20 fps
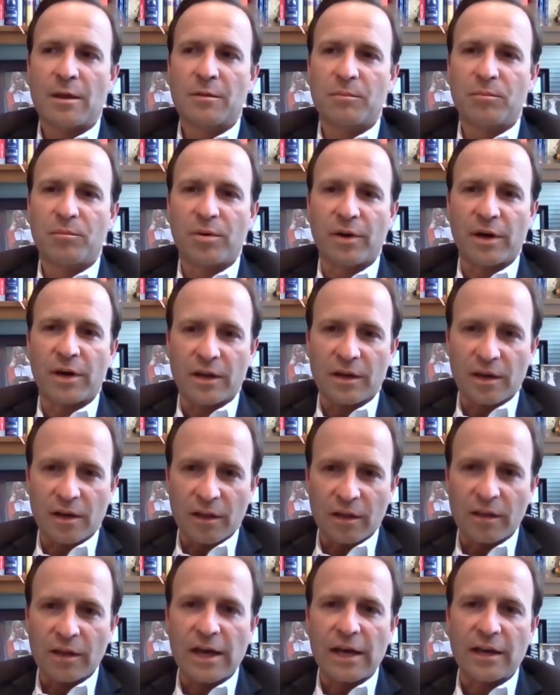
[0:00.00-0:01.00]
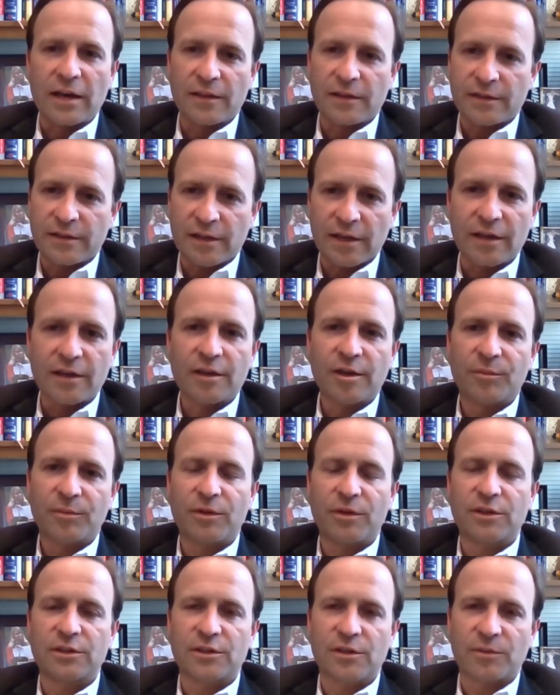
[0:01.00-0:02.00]
But a lot of the tech
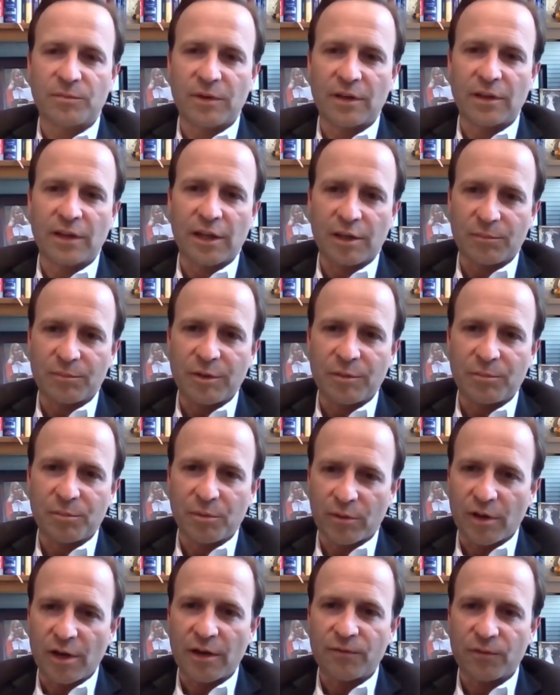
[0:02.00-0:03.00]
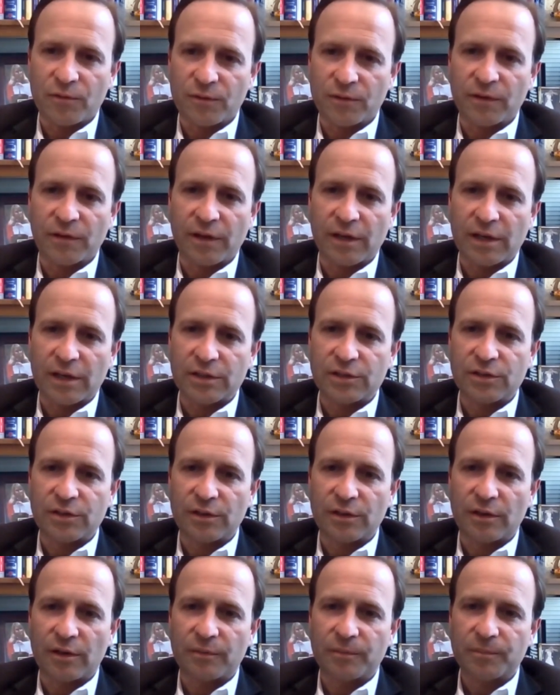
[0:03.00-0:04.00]
companies have been laying people off over the last
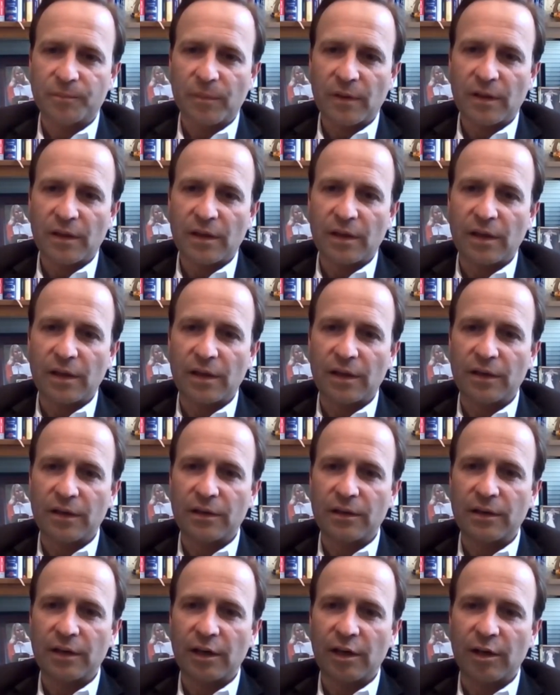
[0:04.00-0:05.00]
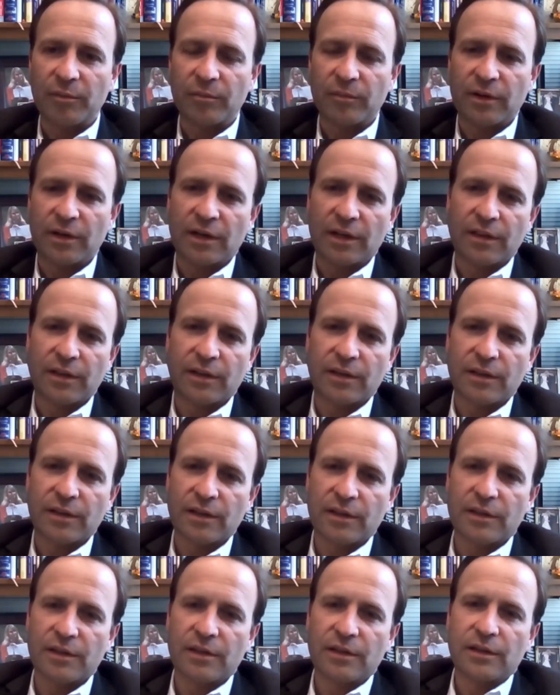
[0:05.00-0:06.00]
year. And I think
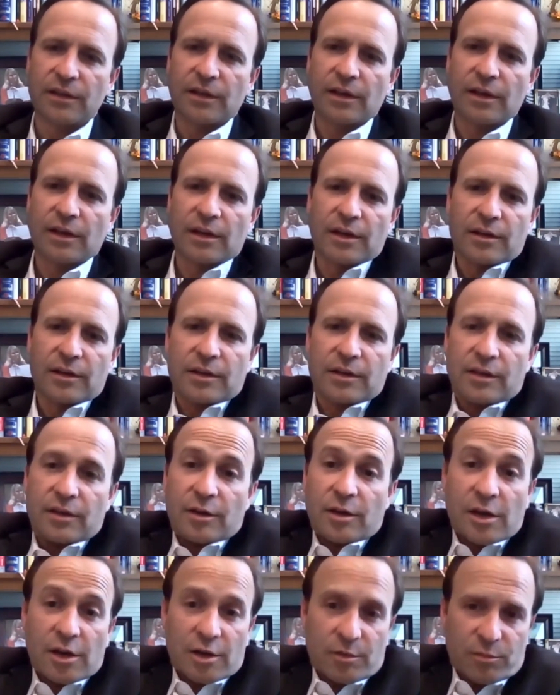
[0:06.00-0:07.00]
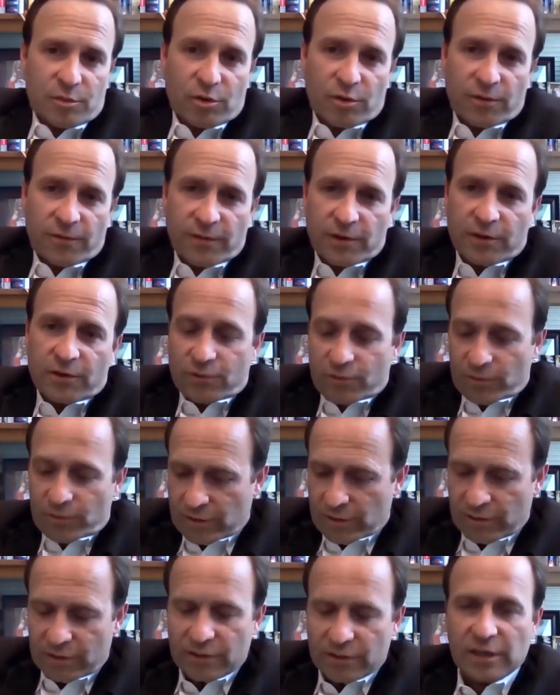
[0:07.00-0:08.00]
that in the automotive industry,
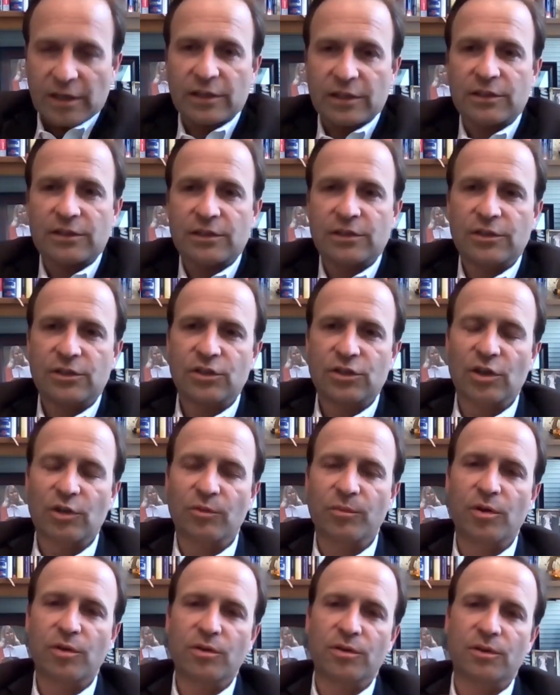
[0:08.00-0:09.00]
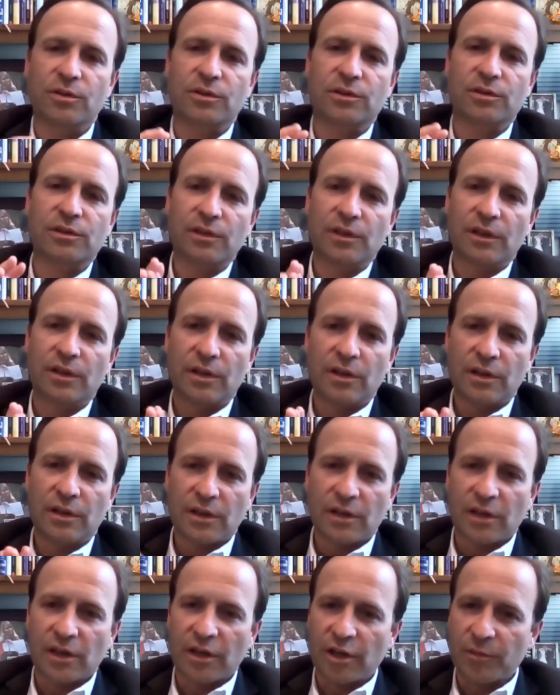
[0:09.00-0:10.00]
in this case, General Motors,
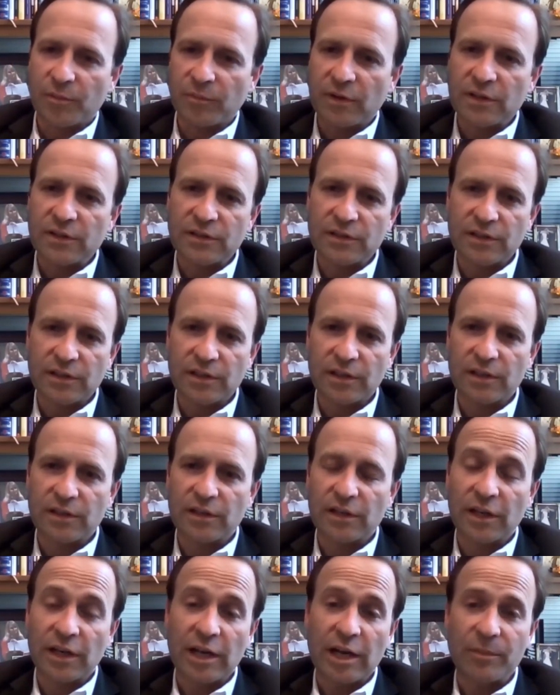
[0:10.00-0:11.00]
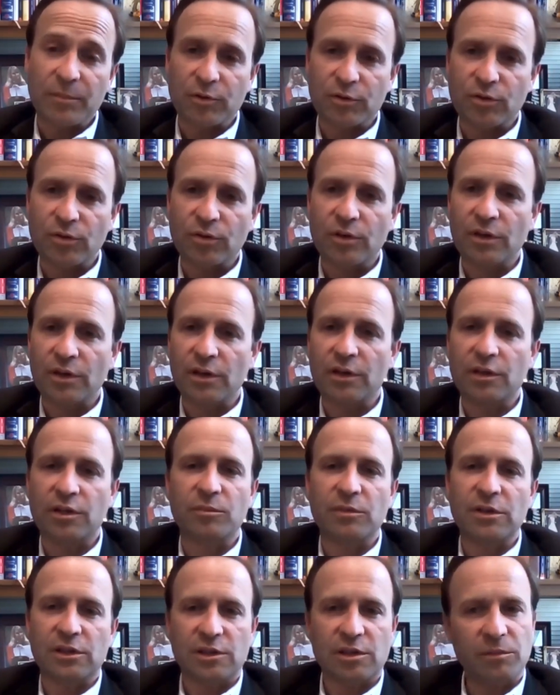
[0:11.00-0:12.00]
has seen an opportunity to
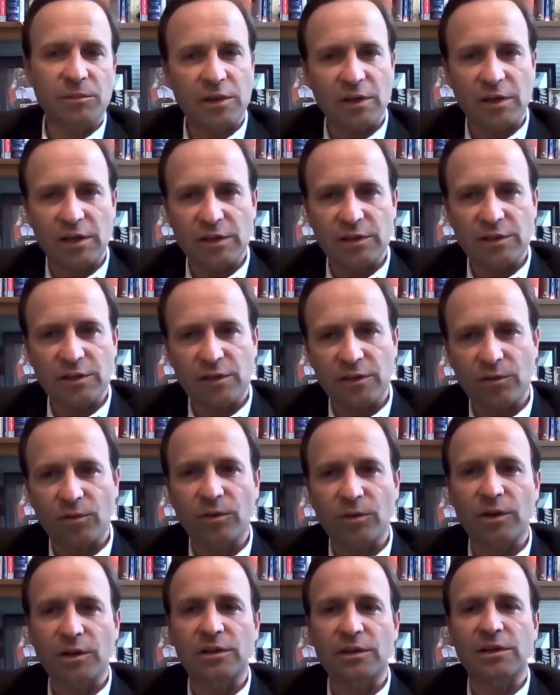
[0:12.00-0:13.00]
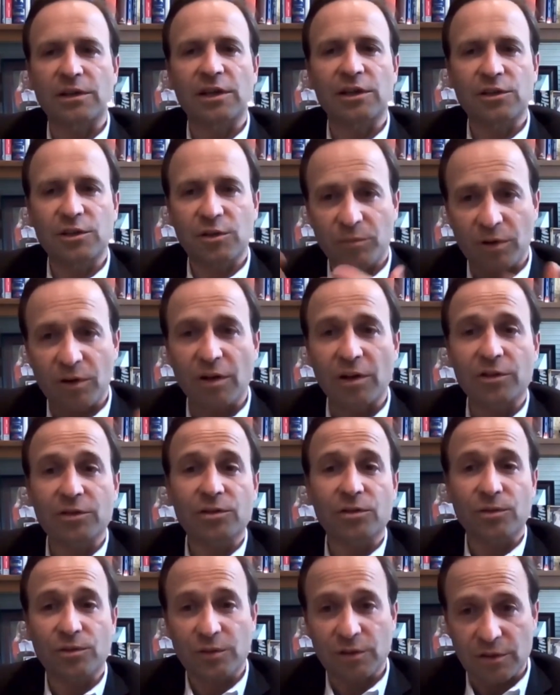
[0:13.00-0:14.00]
meet some of the needs of the organization, but
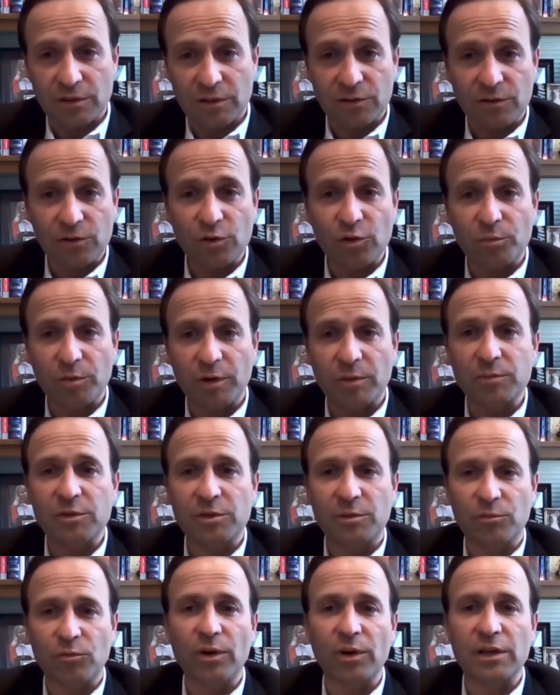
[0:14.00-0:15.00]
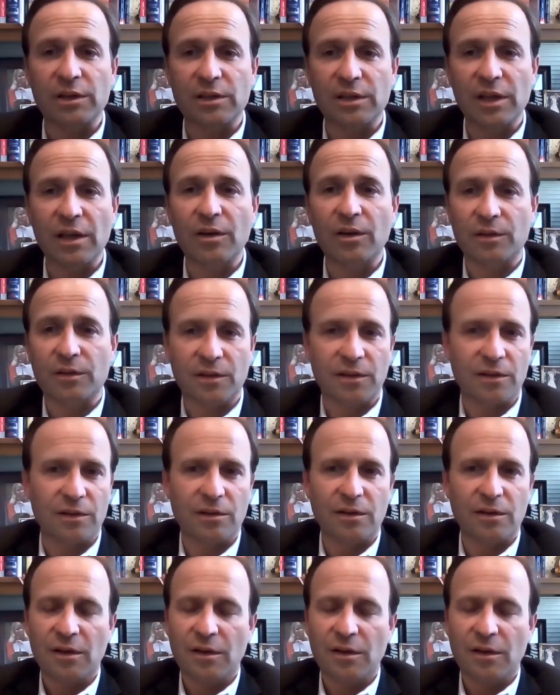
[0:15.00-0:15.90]
also to scoop up some great talent that